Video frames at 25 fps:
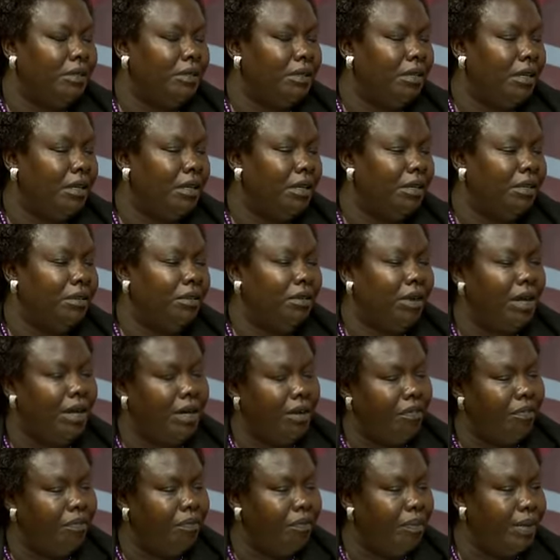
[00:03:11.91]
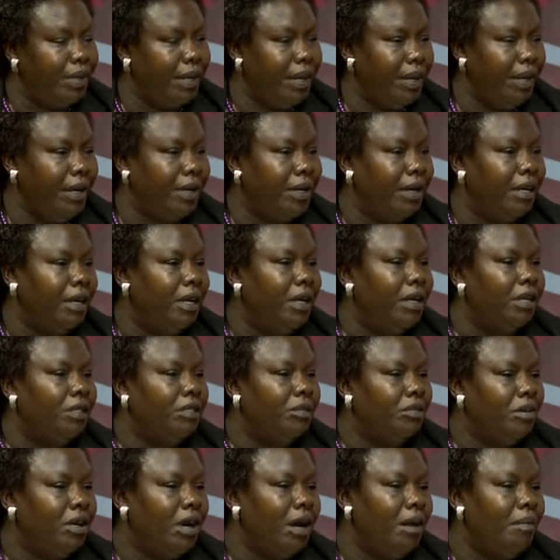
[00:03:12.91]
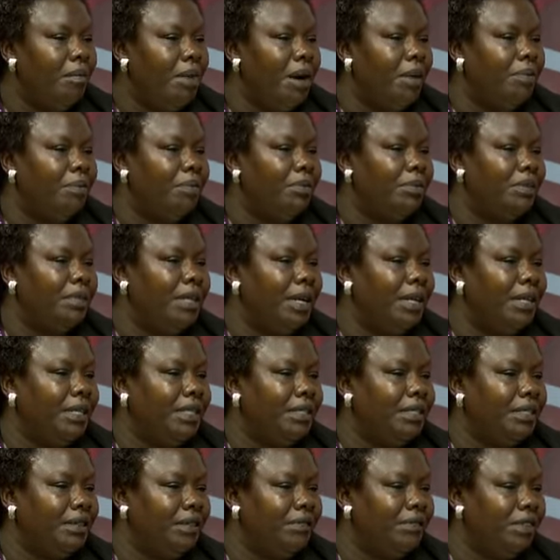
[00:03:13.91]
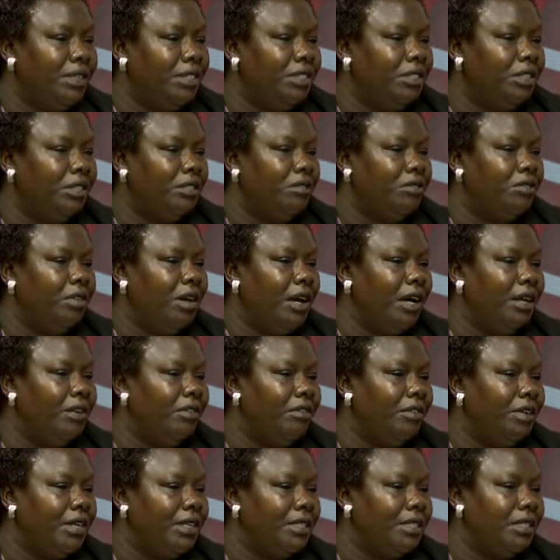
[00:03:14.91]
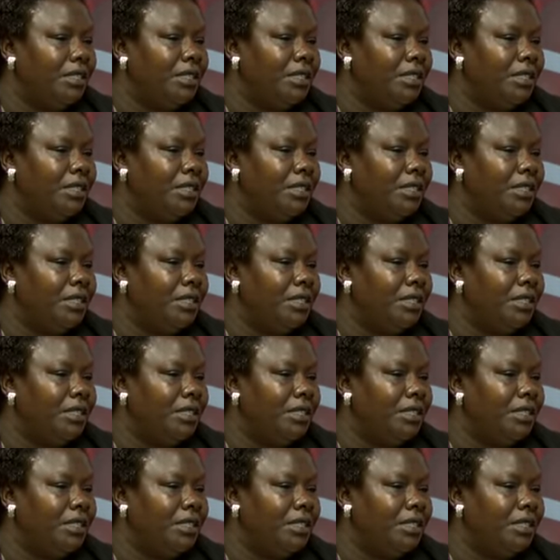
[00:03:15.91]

UNFPA to come up with an intervention to address